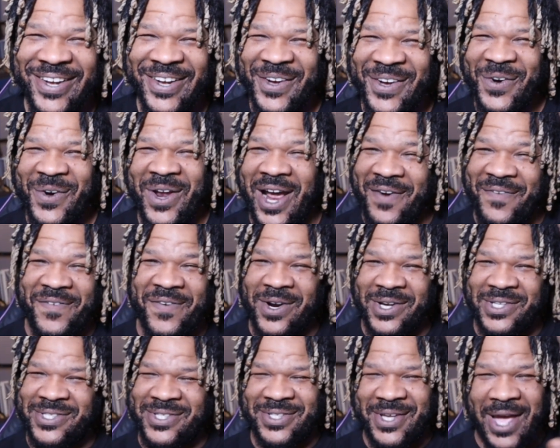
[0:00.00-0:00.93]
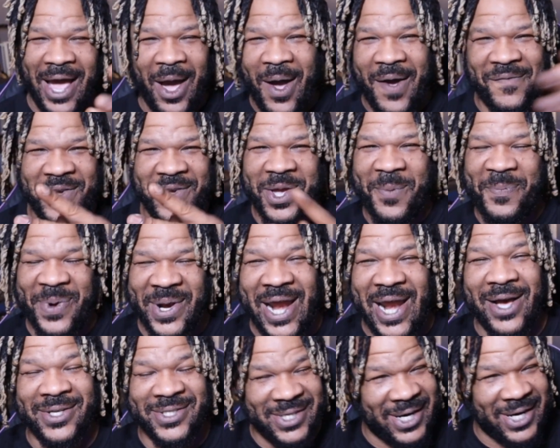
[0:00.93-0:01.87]
whatever is, however you
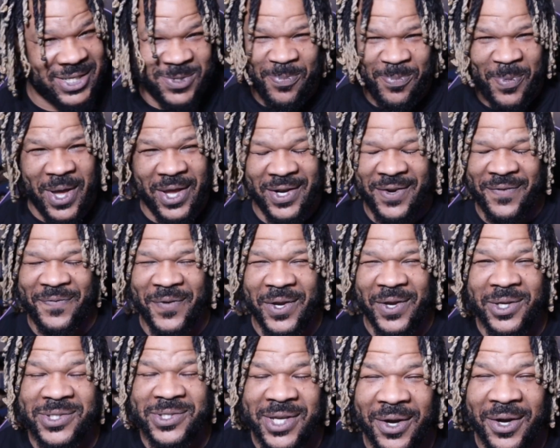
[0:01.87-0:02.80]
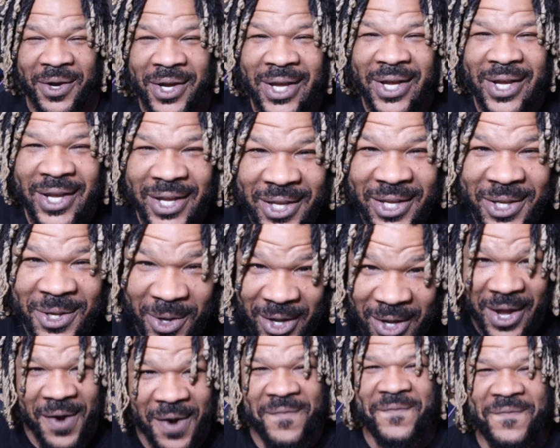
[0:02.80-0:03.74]
pronounce it. I spelled it for you, so you can
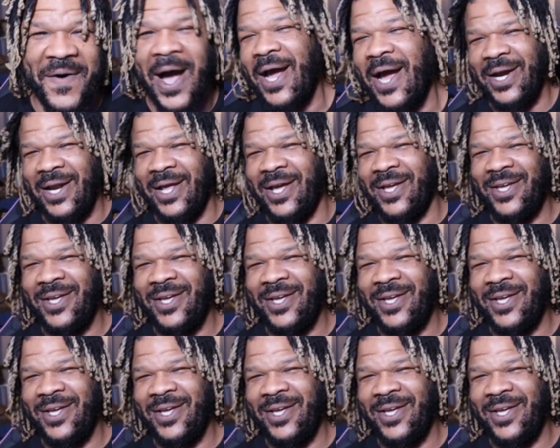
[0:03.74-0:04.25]
go find it.